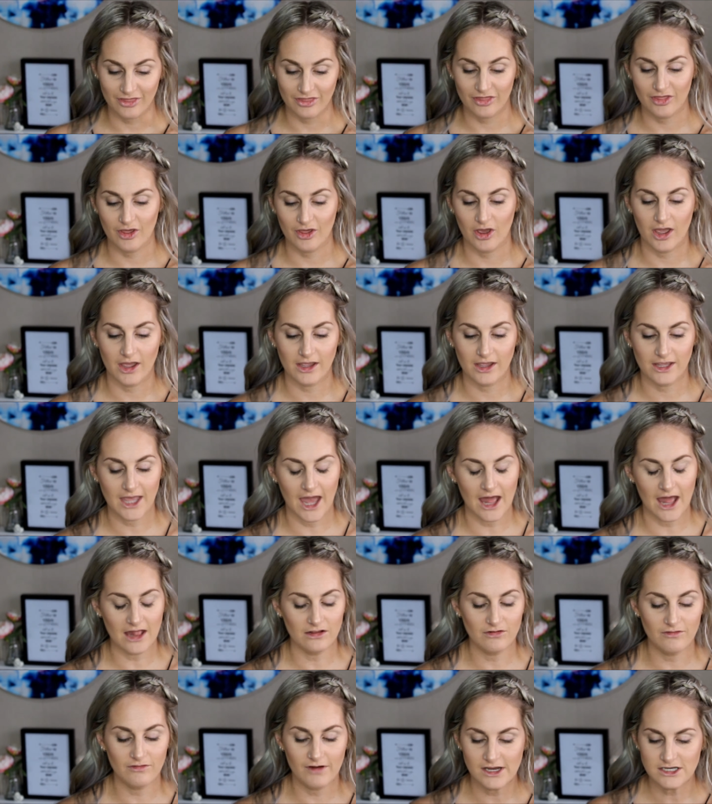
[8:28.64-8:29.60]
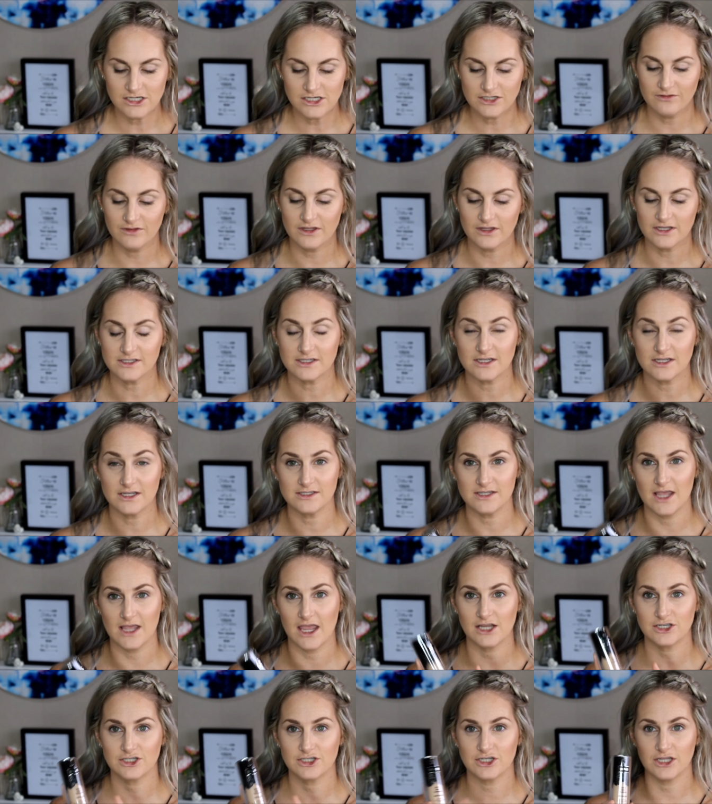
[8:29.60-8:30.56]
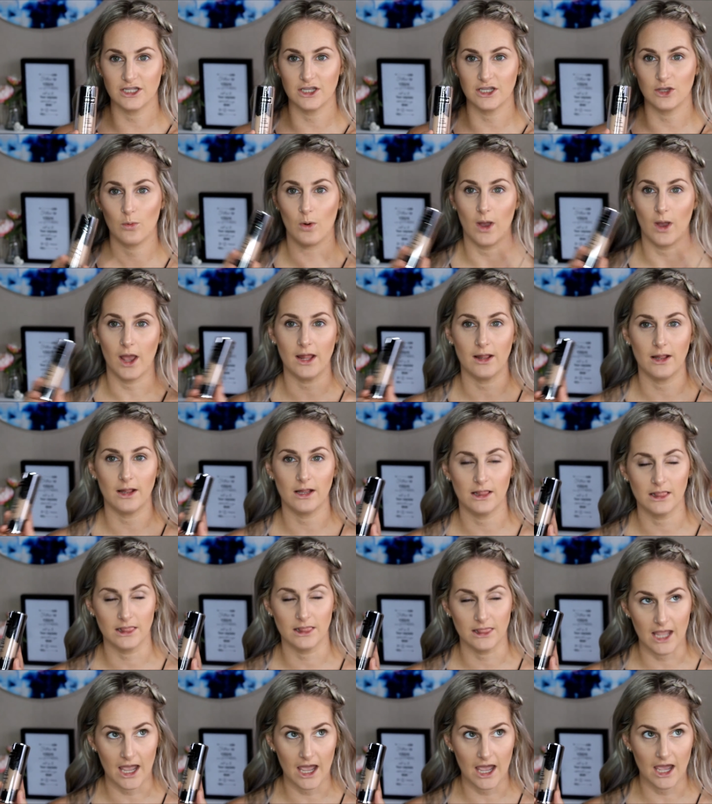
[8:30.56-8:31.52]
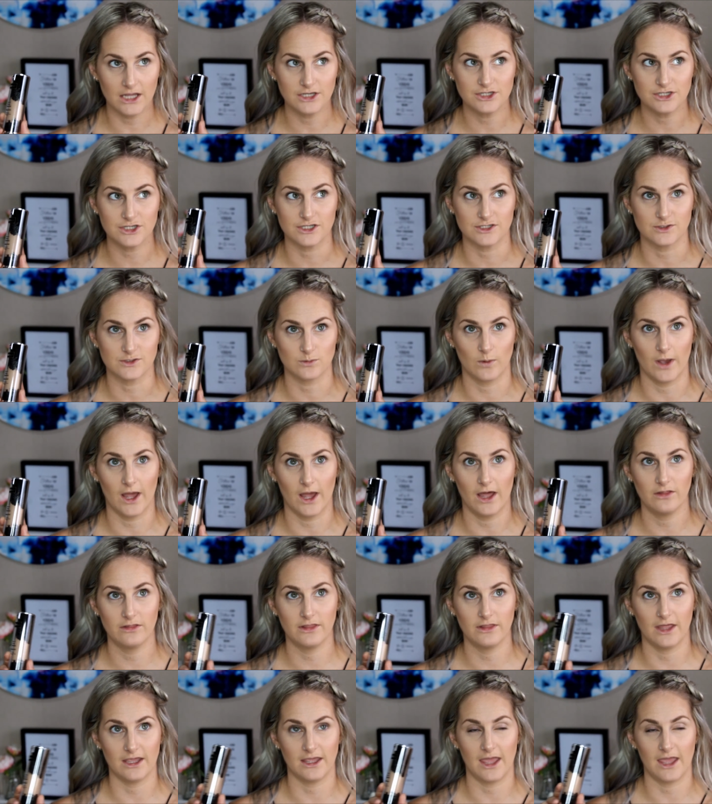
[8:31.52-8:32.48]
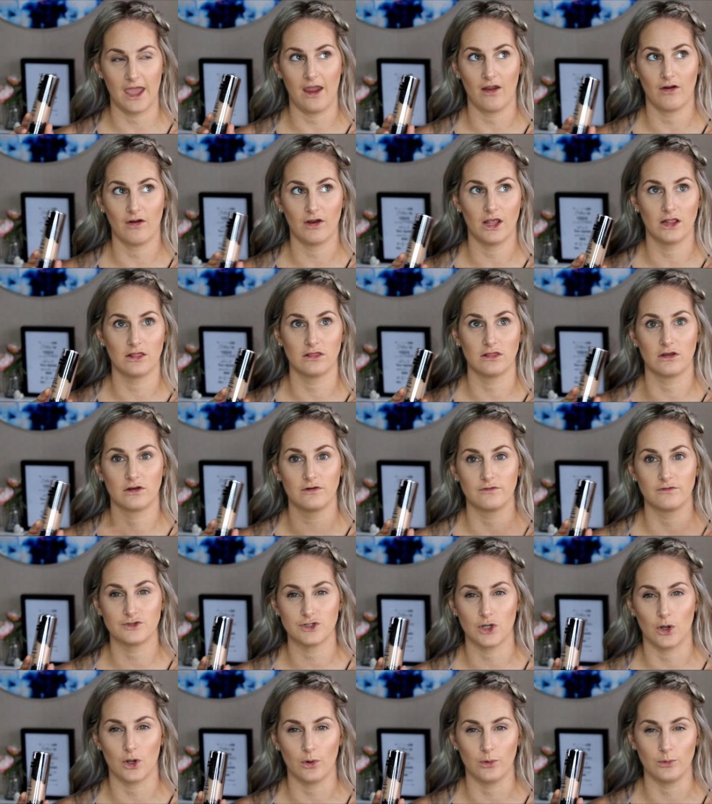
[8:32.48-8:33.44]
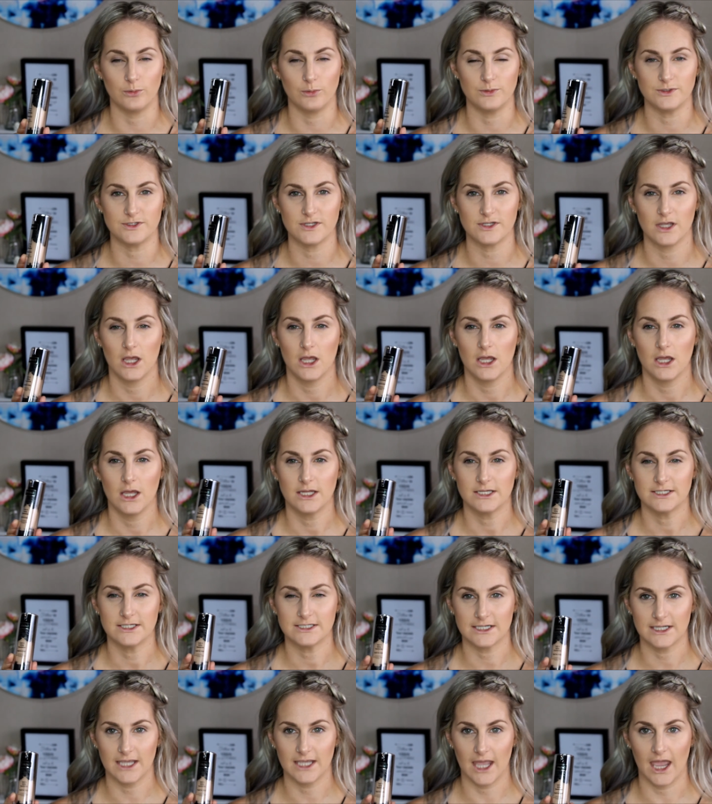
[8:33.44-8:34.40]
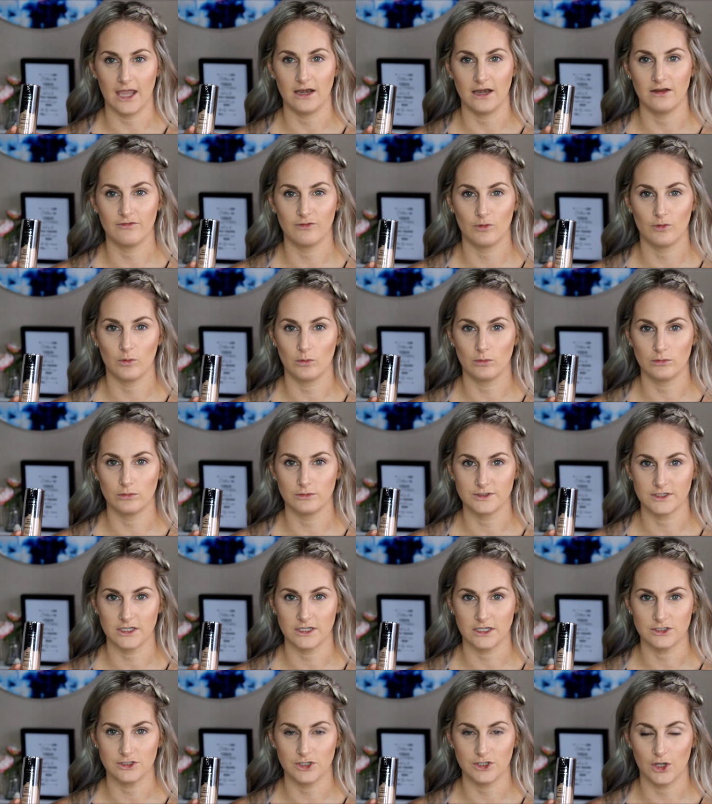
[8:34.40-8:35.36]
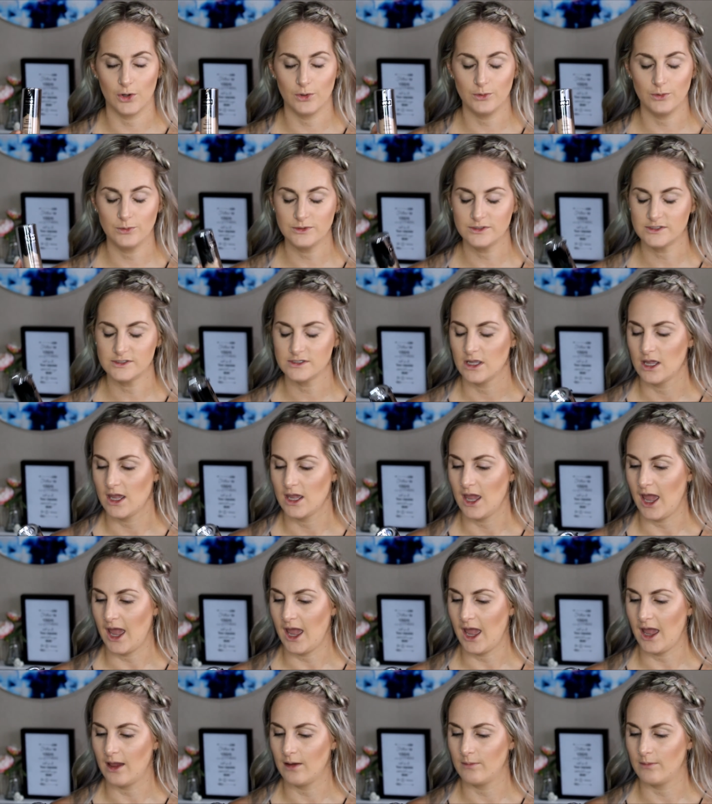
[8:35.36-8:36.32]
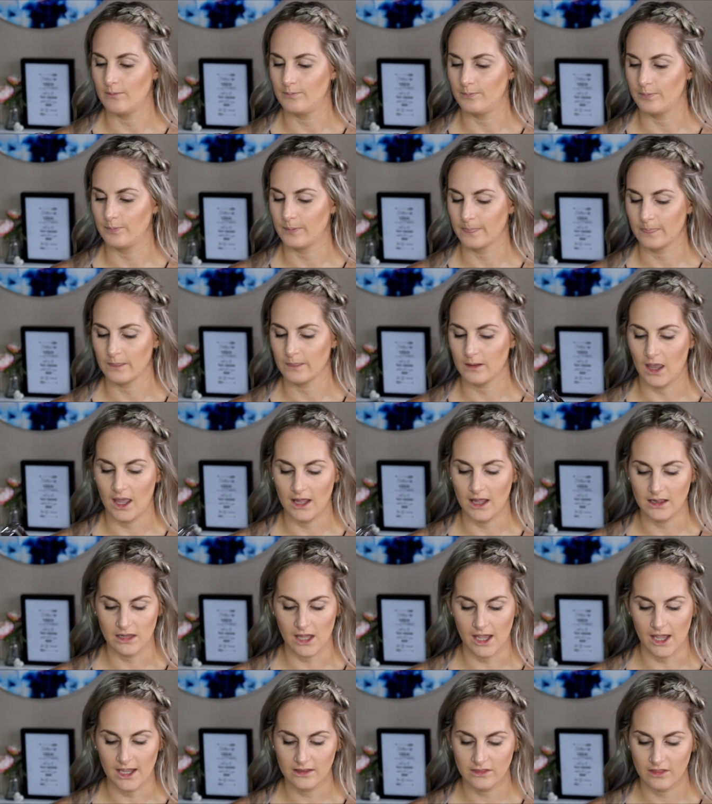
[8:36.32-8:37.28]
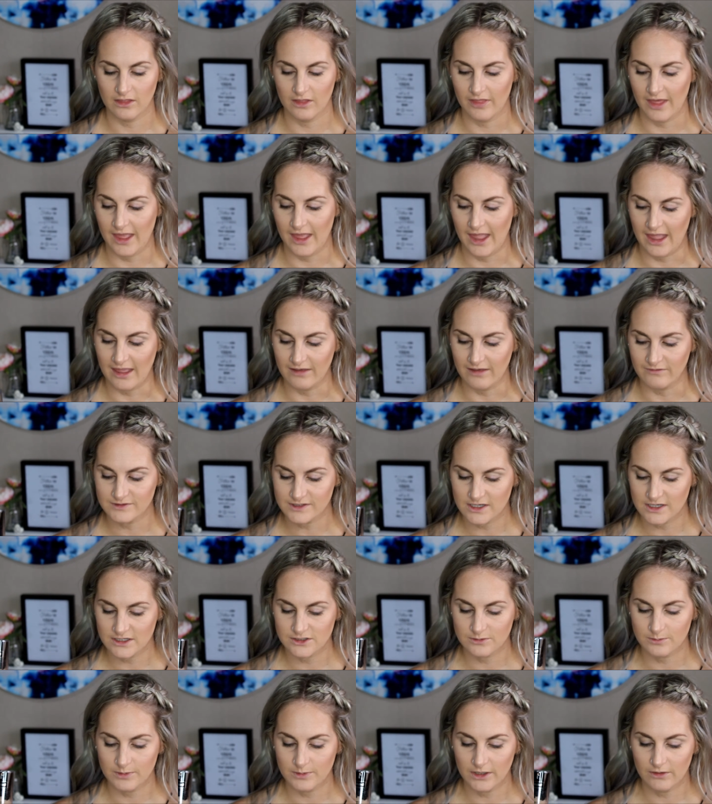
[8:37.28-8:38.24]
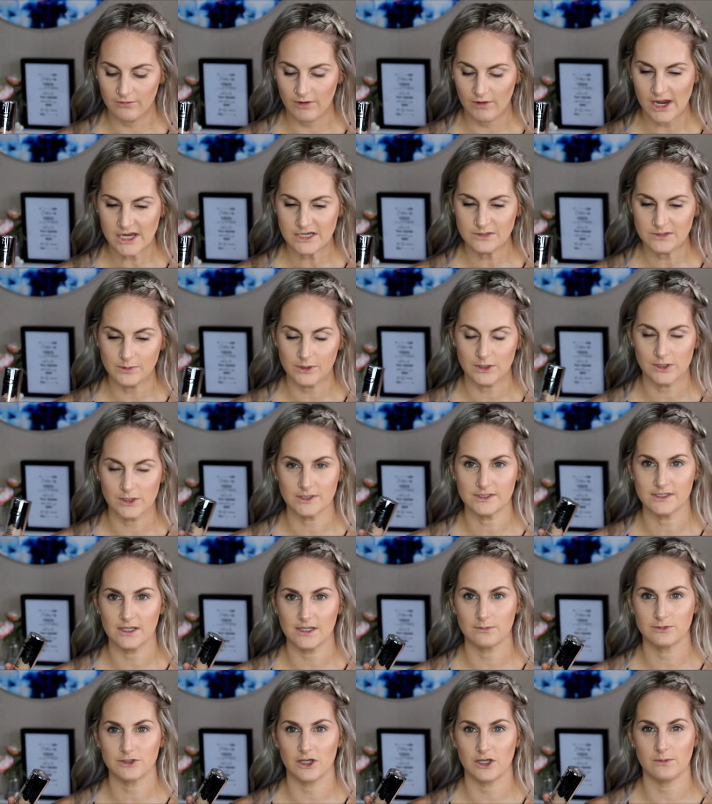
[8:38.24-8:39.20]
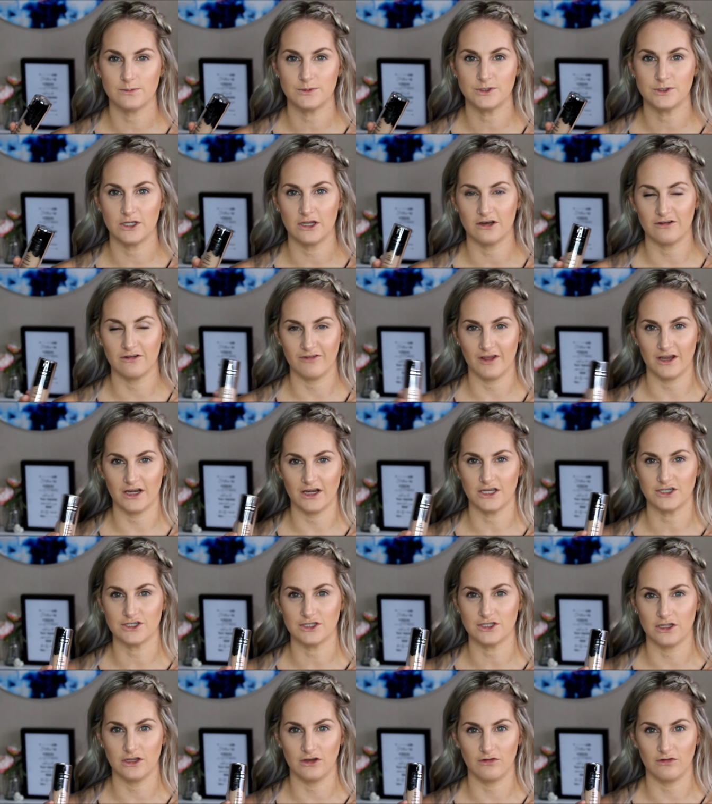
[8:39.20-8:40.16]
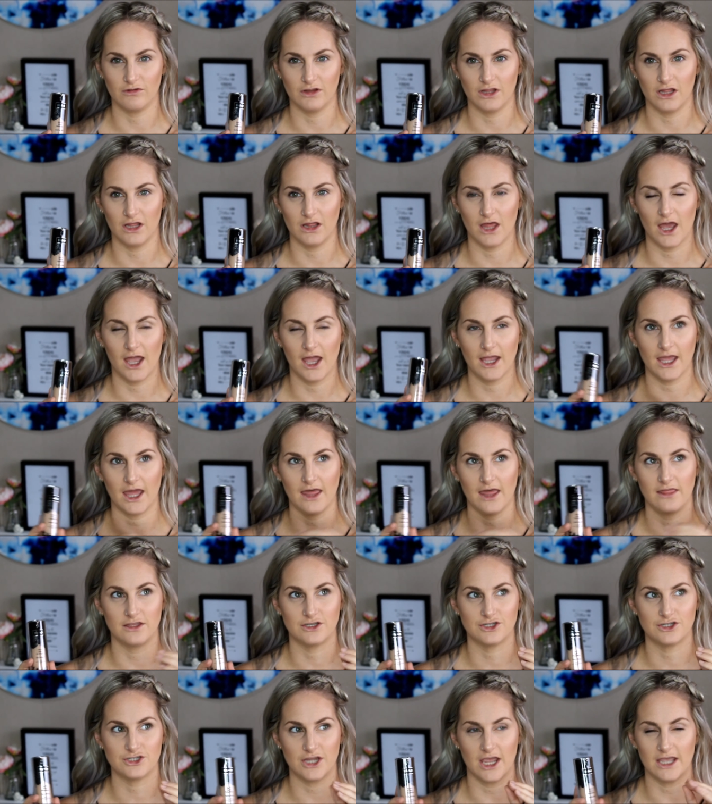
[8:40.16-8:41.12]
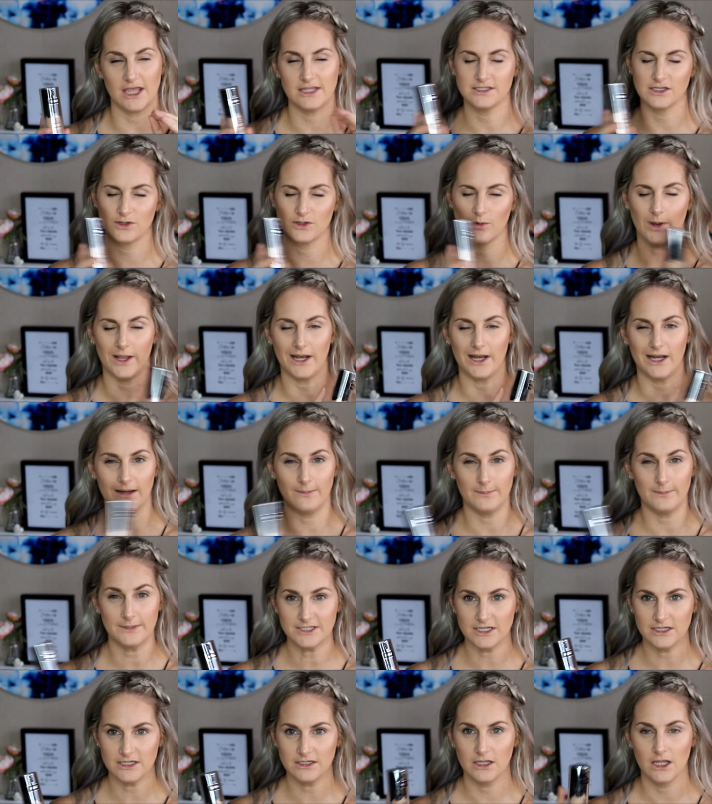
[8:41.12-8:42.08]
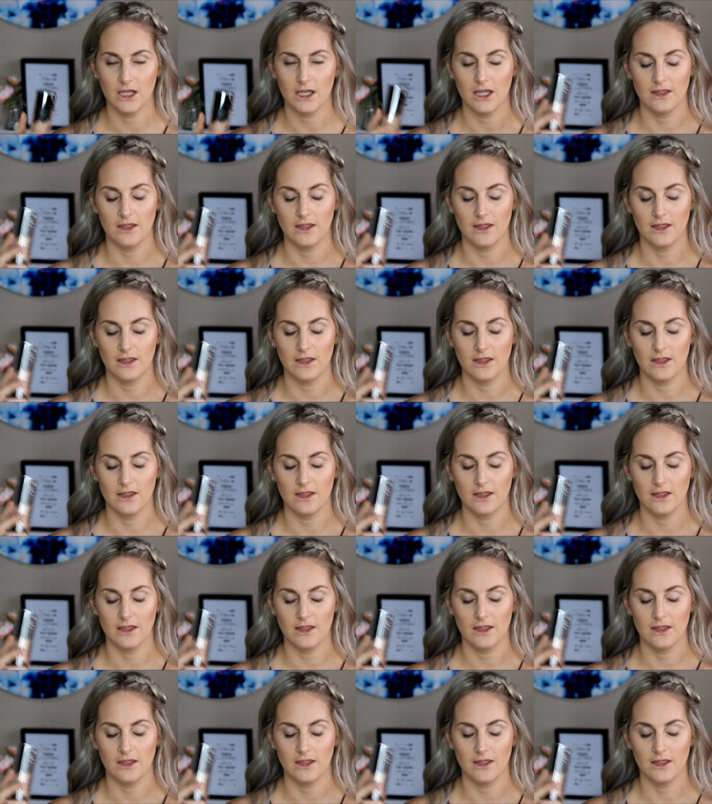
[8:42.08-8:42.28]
The colour range of this is actually quite large as well. They carry a lot of tones to cater for all skin tones. I like that they have such a big range, because sometimes you get a foundation that you really like and the shades are quite limited.